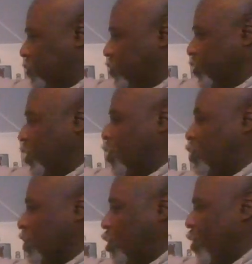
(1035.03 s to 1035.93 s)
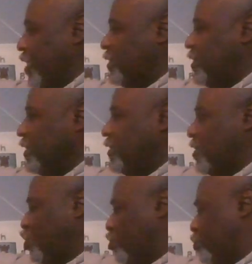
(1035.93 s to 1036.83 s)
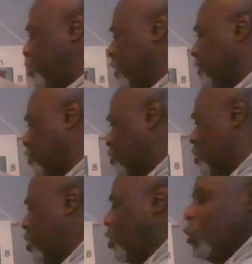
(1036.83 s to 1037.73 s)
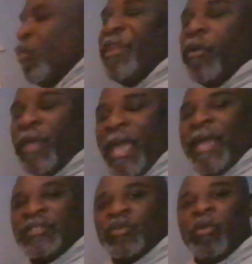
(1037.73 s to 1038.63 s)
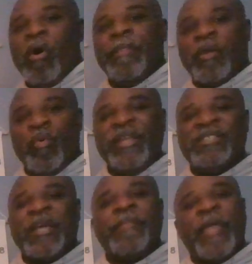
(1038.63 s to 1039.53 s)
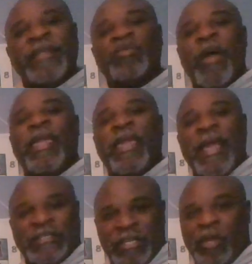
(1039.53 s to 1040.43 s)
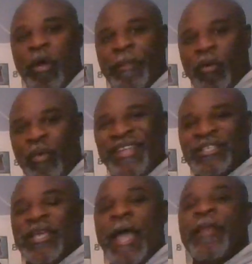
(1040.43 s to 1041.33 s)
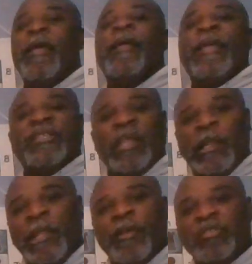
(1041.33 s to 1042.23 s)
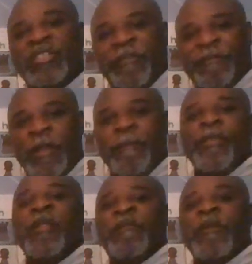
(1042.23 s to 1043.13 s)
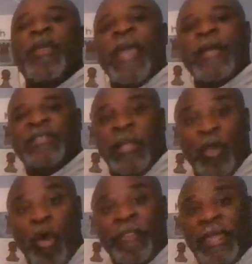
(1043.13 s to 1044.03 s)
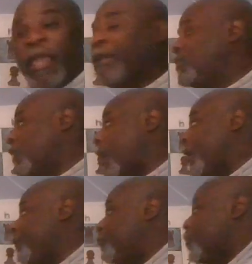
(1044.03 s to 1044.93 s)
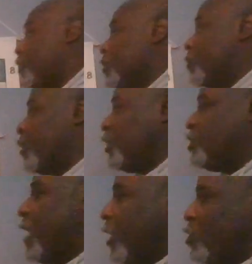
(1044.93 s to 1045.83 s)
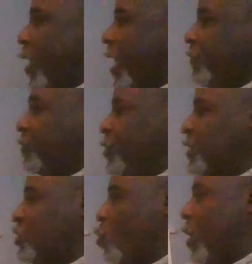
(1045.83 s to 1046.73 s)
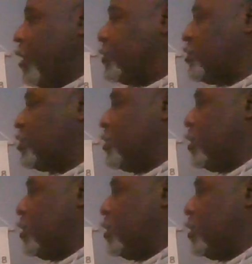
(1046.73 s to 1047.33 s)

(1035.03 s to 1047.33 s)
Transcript: So the queen is the additional piece when you castle on the queen side. That's why castling on the queen side is a little different from castling on the king side, because now you have 3 squares.